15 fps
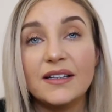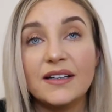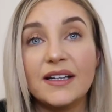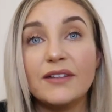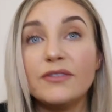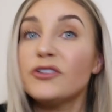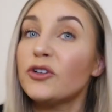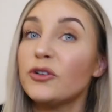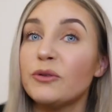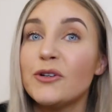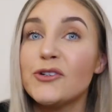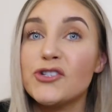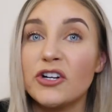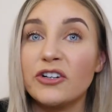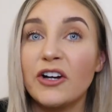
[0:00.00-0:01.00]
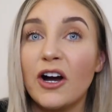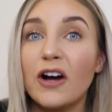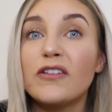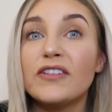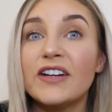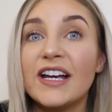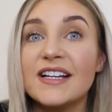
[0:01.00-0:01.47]
If you don't know who John
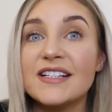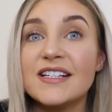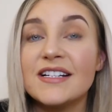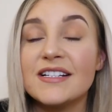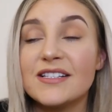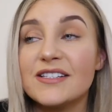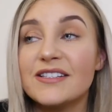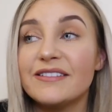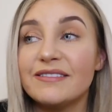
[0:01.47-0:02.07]
Coffey is, he's